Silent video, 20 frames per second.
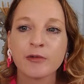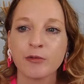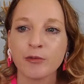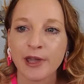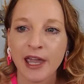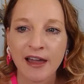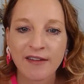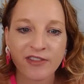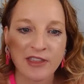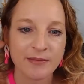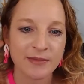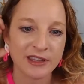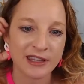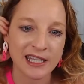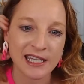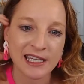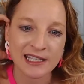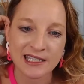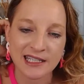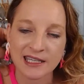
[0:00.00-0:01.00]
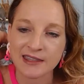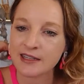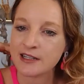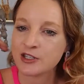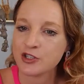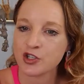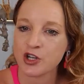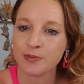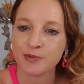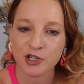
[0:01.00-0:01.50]
We have them linked in the
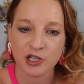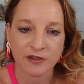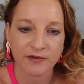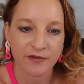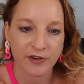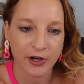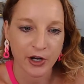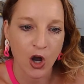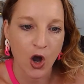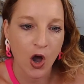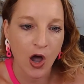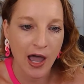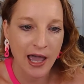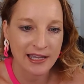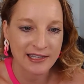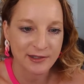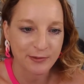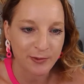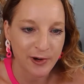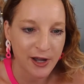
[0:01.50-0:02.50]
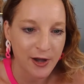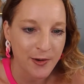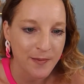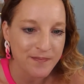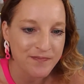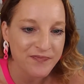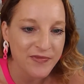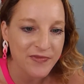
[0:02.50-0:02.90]
description for y'all as well.